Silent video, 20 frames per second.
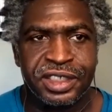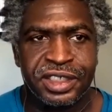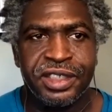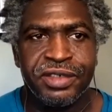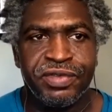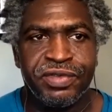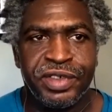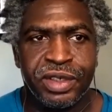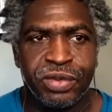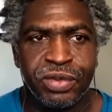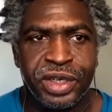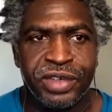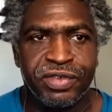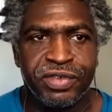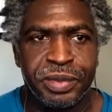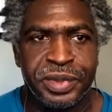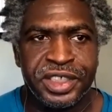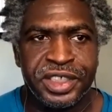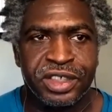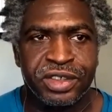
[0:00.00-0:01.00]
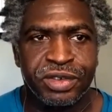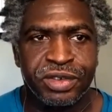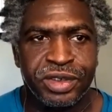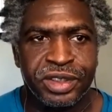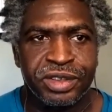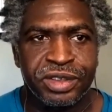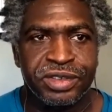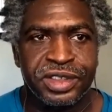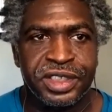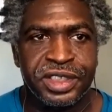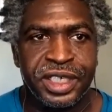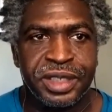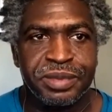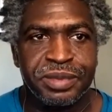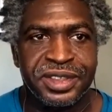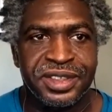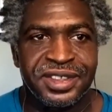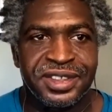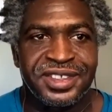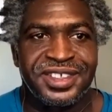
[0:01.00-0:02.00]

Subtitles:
10 feet away from each other on their steps and